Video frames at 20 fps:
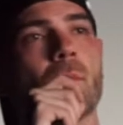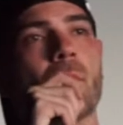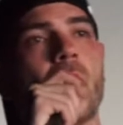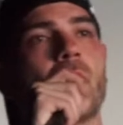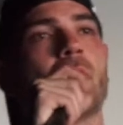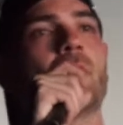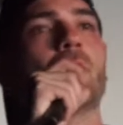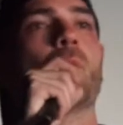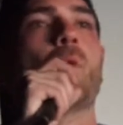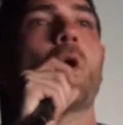
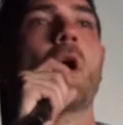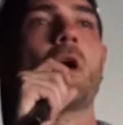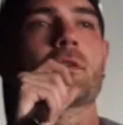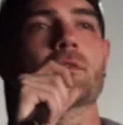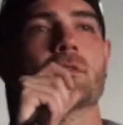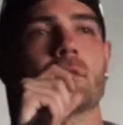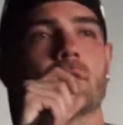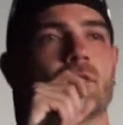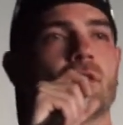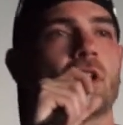mother
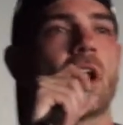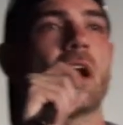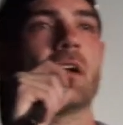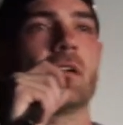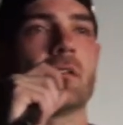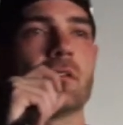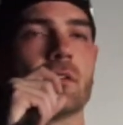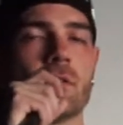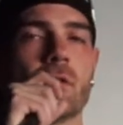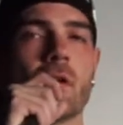walks her
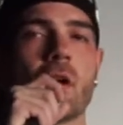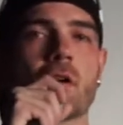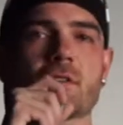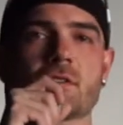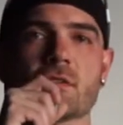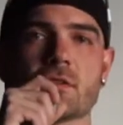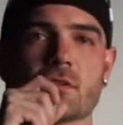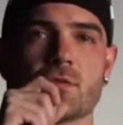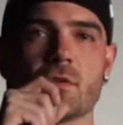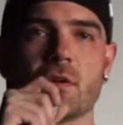child
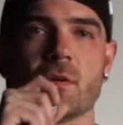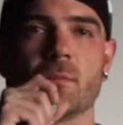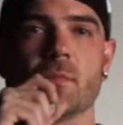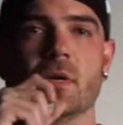across the street